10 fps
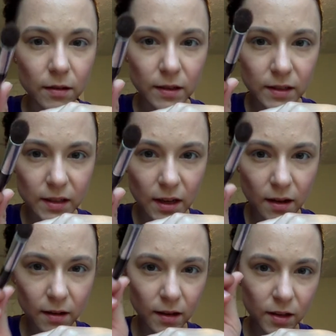you can
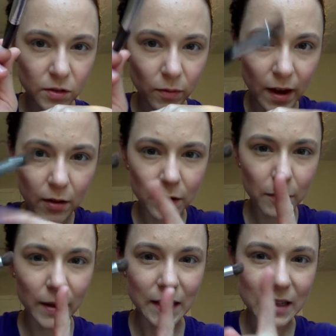see it's
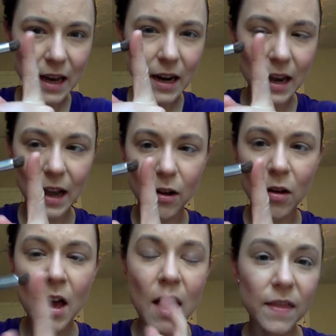round, but it's at an angle.